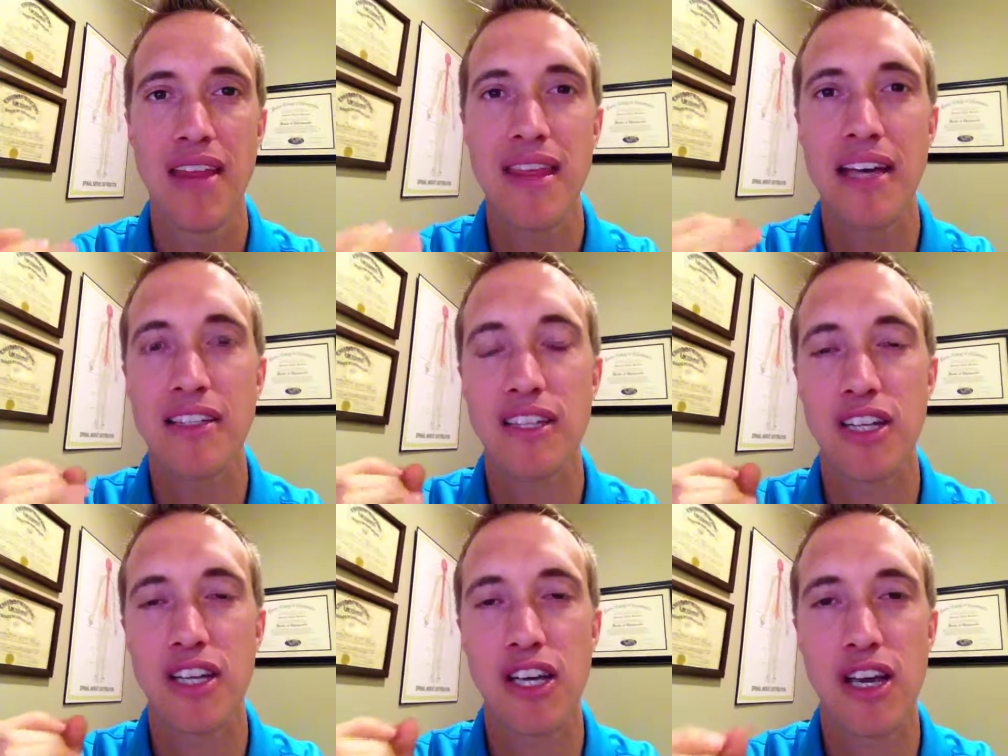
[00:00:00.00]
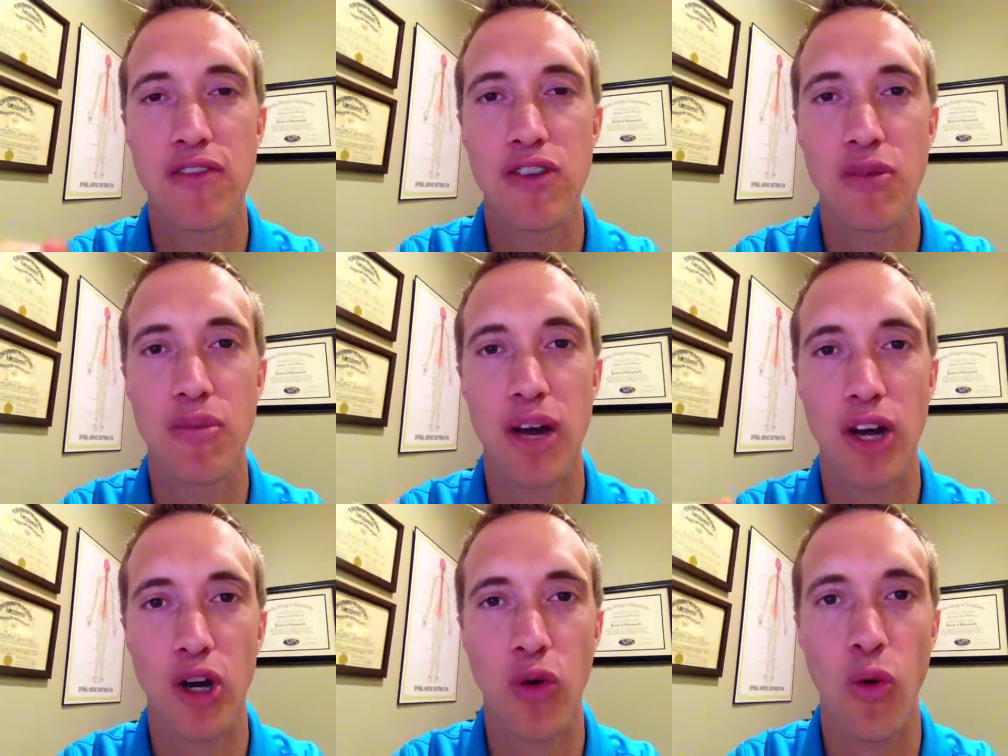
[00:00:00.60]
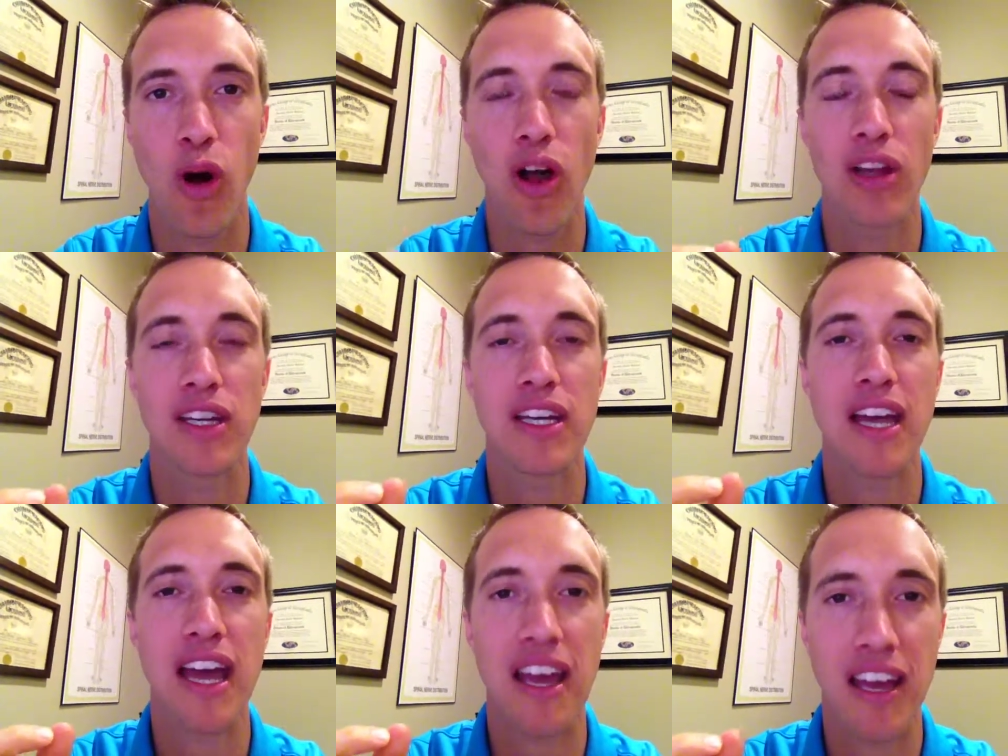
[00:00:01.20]
That's going to give you a better
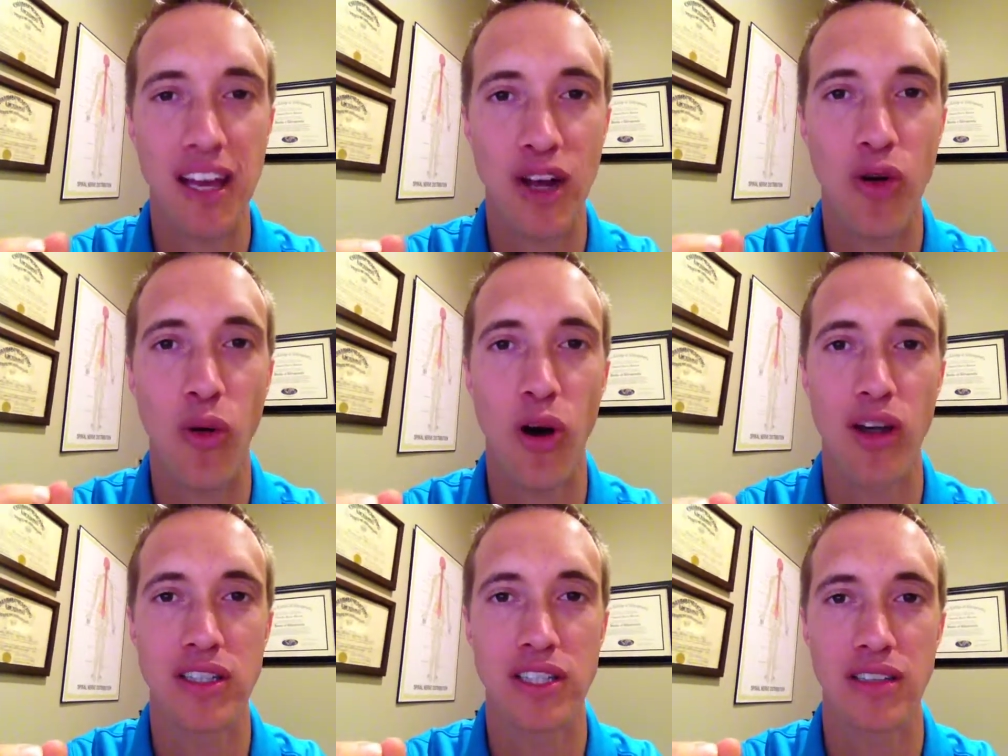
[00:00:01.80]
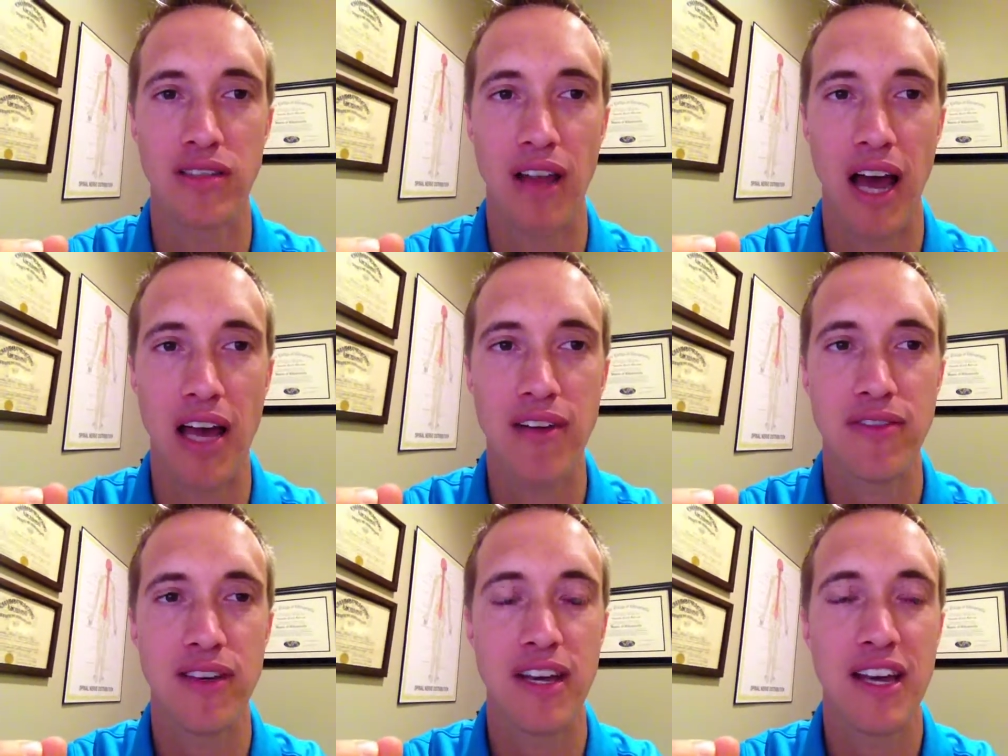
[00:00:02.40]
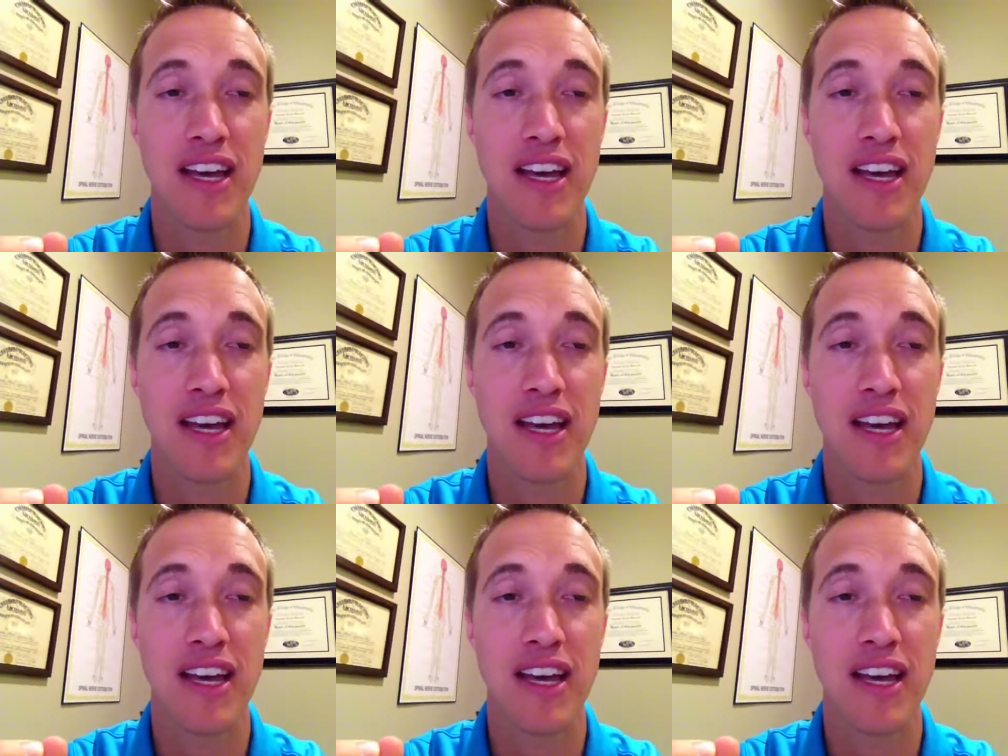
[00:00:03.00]
quality and quantity of life